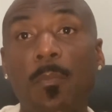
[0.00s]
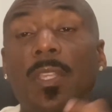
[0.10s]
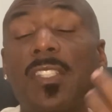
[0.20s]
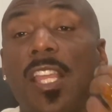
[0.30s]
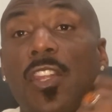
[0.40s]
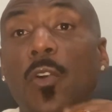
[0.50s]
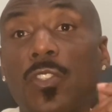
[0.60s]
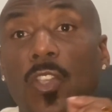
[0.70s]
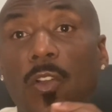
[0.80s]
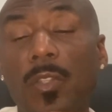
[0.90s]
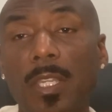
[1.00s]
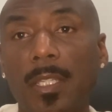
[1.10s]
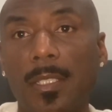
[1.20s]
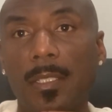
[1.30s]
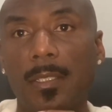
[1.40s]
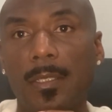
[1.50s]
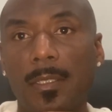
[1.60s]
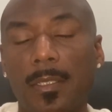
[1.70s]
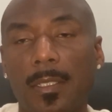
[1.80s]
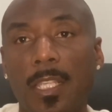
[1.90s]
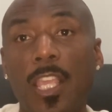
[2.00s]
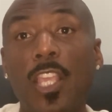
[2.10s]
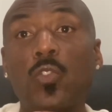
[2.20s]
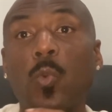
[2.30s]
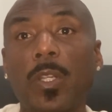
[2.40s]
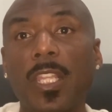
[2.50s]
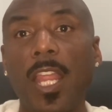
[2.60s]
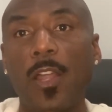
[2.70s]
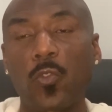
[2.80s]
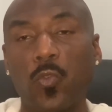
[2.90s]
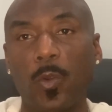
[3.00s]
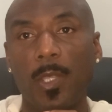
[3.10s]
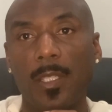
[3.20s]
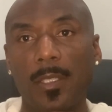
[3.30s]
because I know it's all good. It's working out for me.